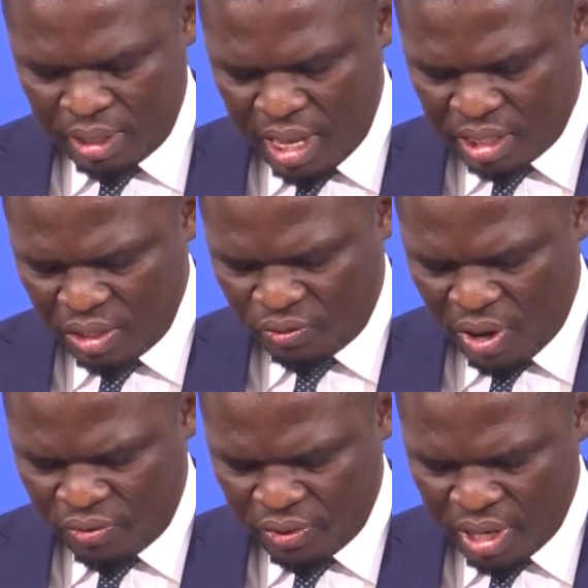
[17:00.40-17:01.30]
13th
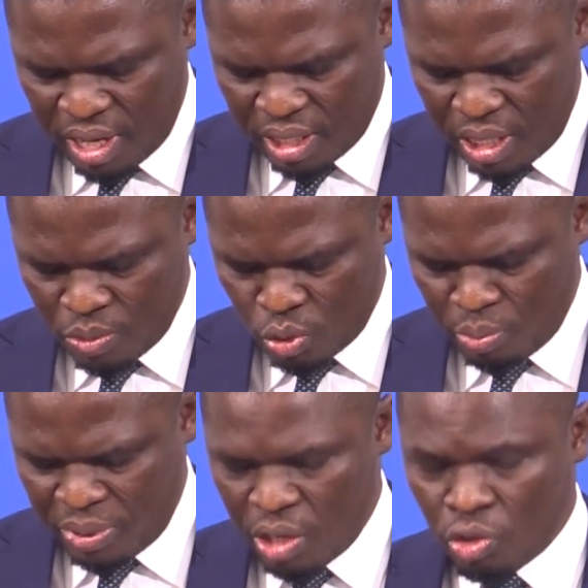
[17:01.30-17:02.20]
African Games
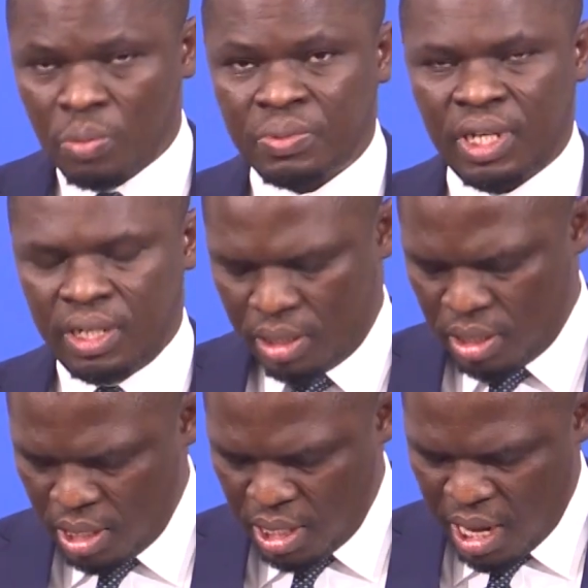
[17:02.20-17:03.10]
will be adopted
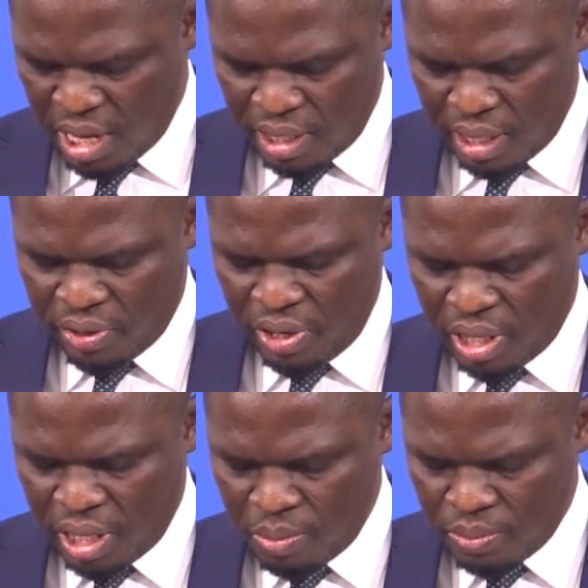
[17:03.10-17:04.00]
as a
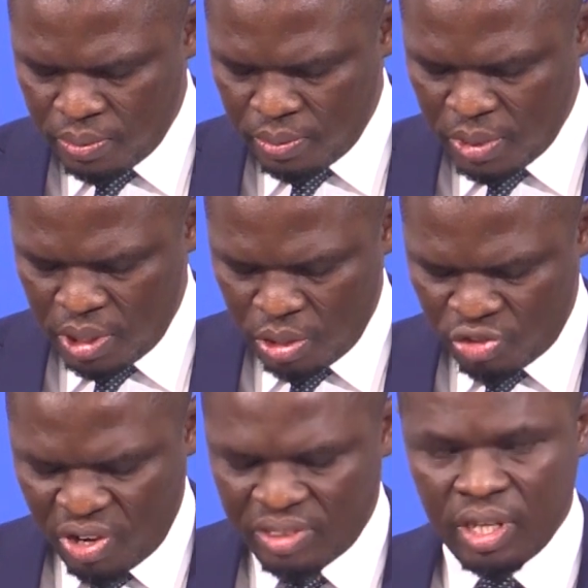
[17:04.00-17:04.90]
green game
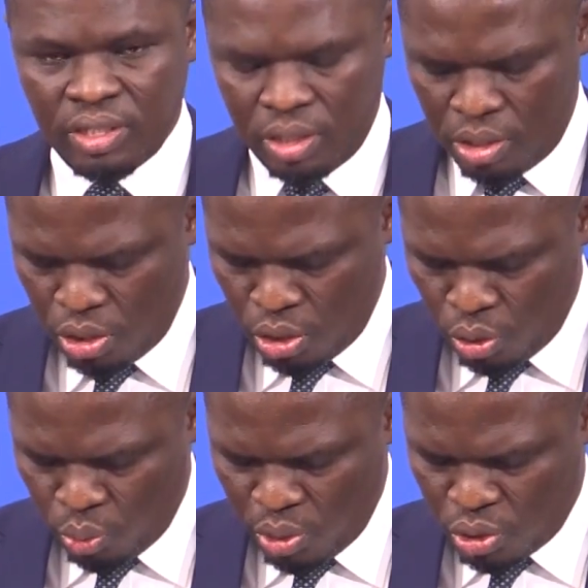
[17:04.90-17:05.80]
strategy,
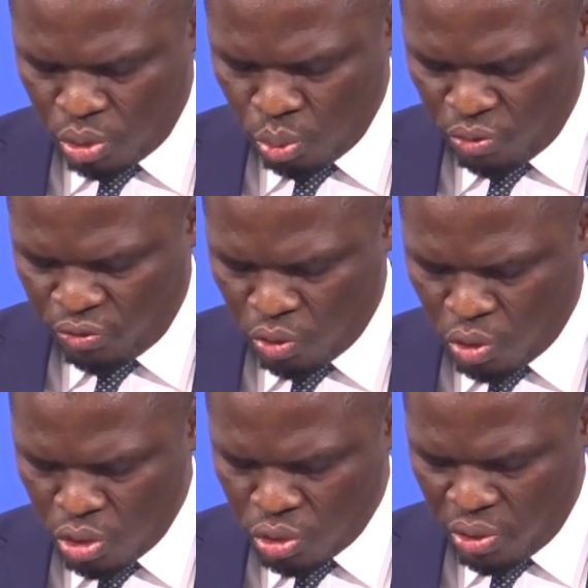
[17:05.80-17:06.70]
which will
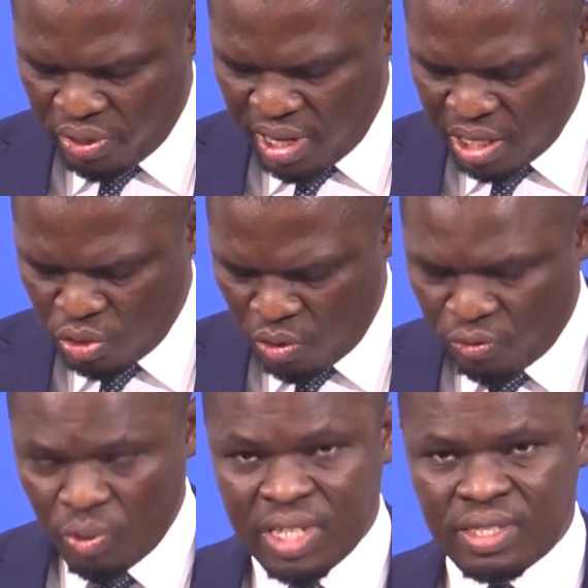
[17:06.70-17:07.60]
focus on reduction
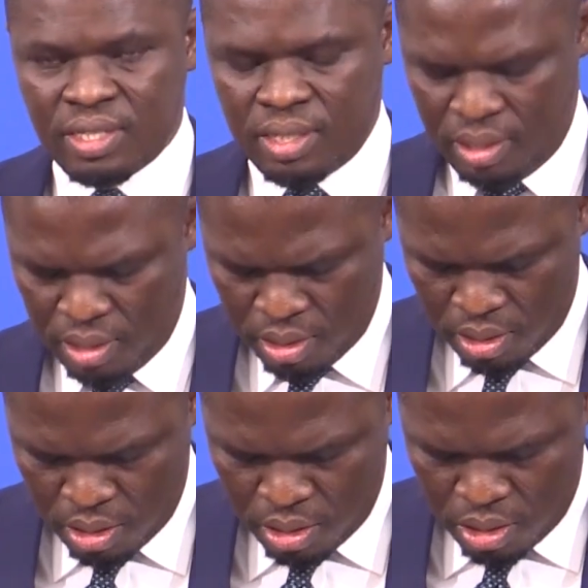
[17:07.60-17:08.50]
of waste,
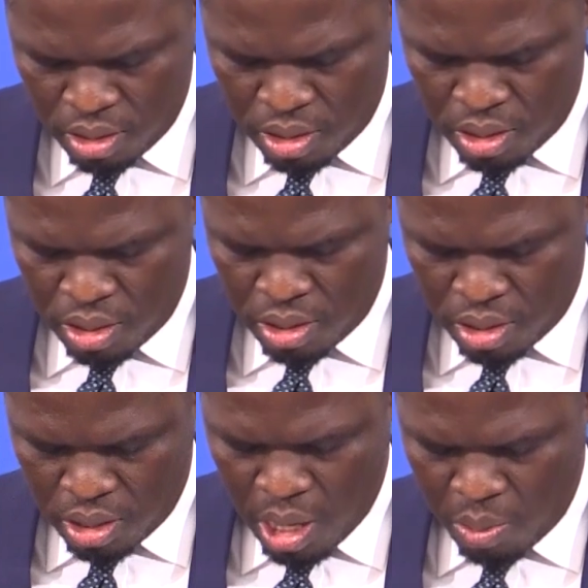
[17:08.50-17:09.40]

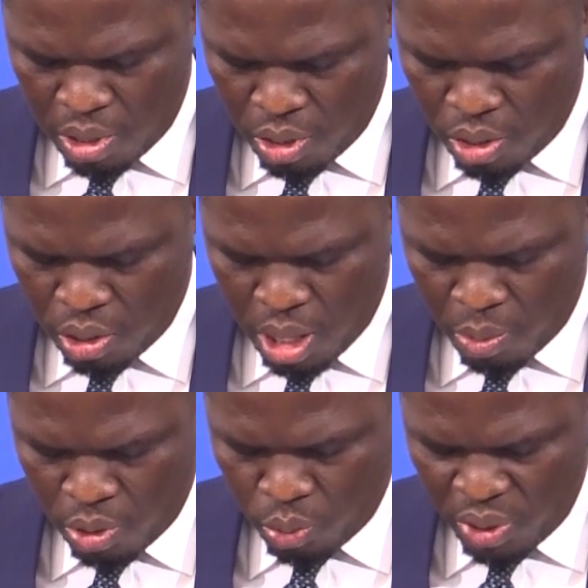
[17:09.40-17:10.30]
uh,
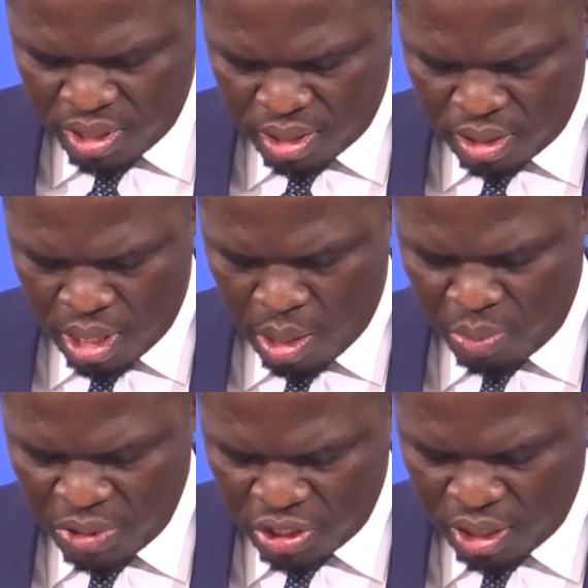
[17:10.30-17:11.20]
uh, waste
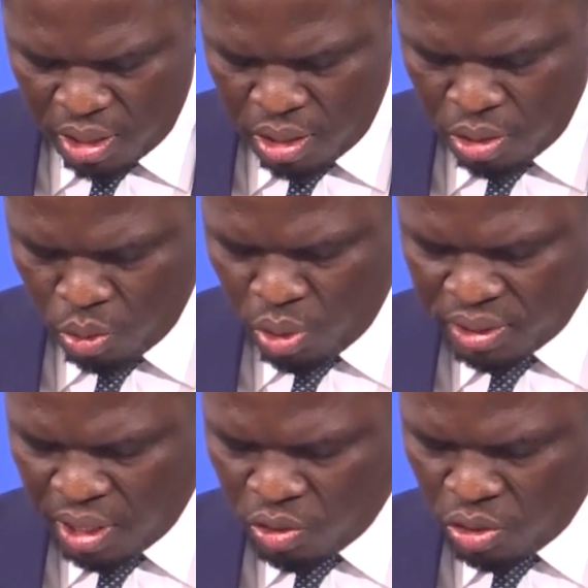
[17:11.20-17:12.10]
emission, water